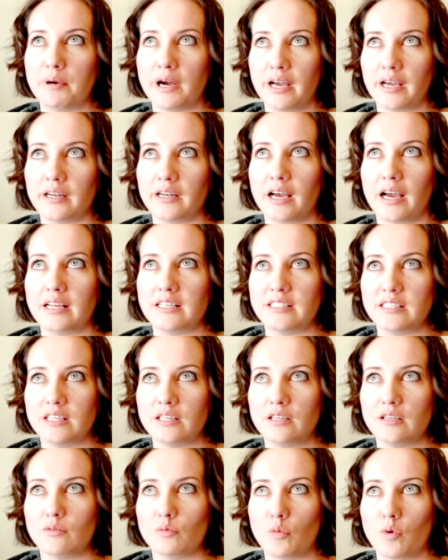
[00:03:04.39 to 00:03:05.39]
but I
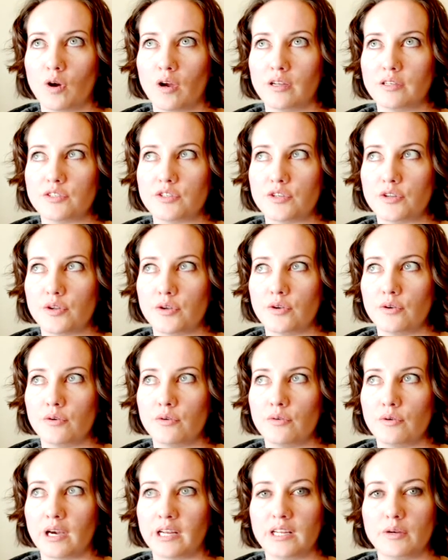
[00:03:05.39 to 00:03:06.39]
didn't want to
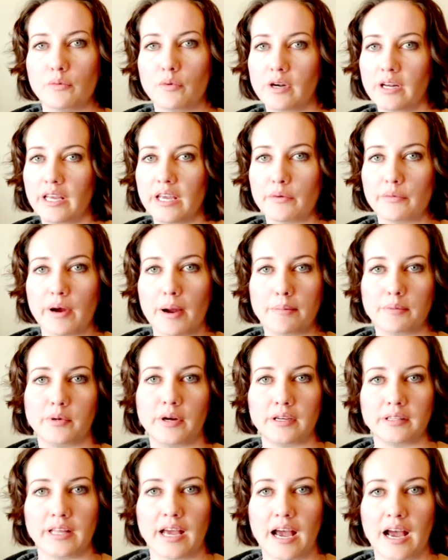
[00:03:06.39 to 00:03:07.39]
get wrapped
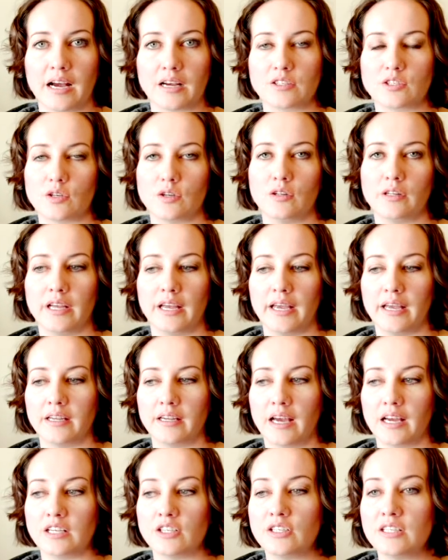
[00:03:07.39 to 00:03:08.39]
around the axle, and
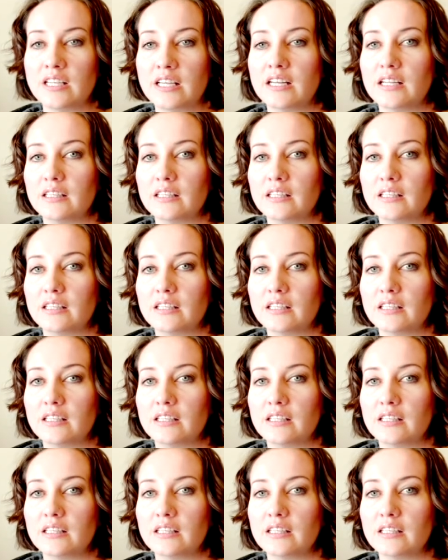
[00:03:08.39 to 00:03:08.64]
I did at